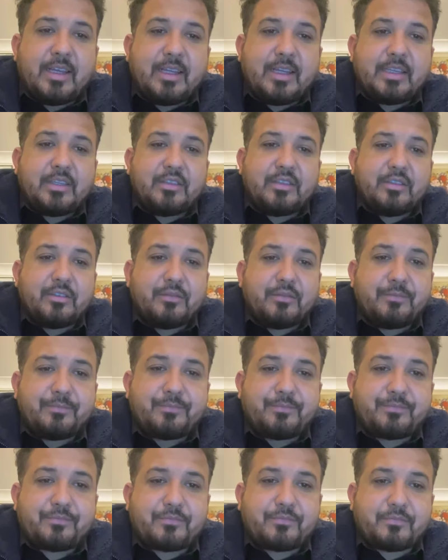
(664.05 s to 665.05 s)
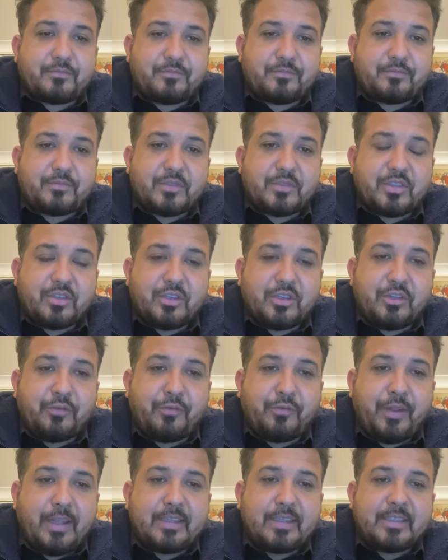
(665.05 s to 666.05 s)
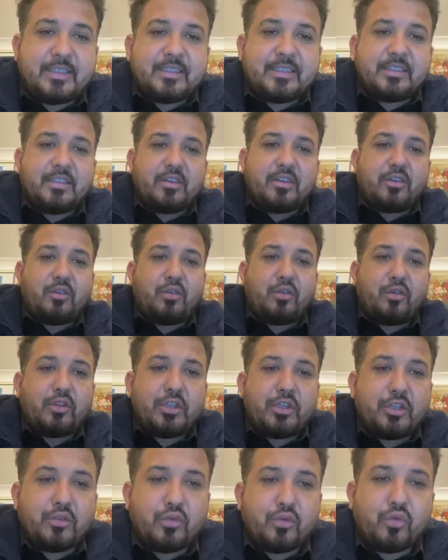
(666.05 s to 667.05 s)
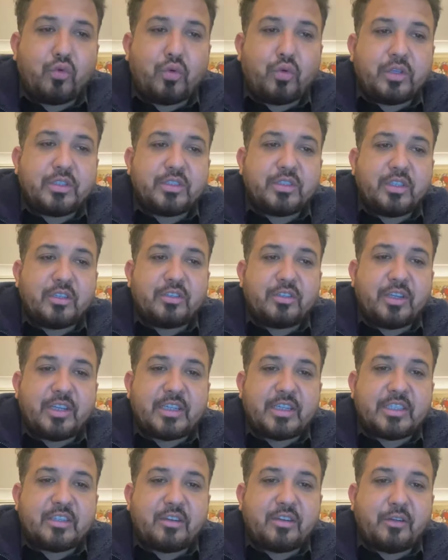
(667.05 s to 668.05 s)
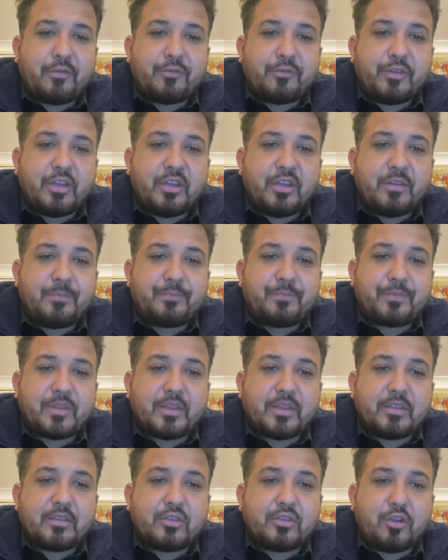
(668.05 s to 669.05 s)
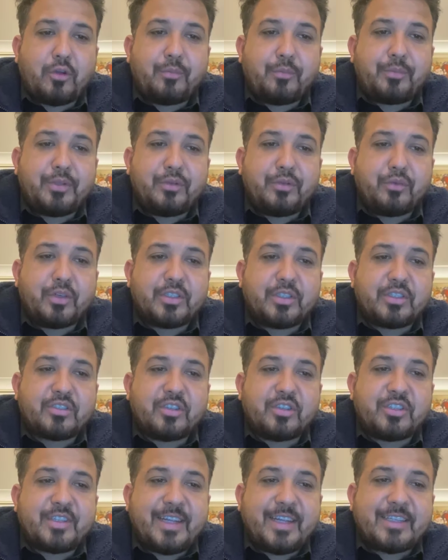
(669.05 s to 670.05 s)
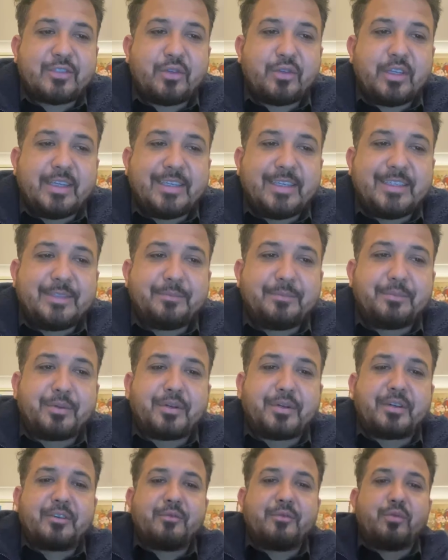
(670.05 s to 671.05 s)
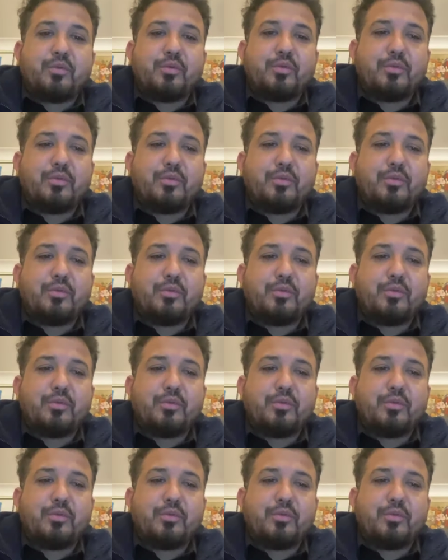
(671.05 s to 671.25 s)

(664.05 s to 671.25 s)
And the other fact is the Hone, who was the director of the company, was contractually debarred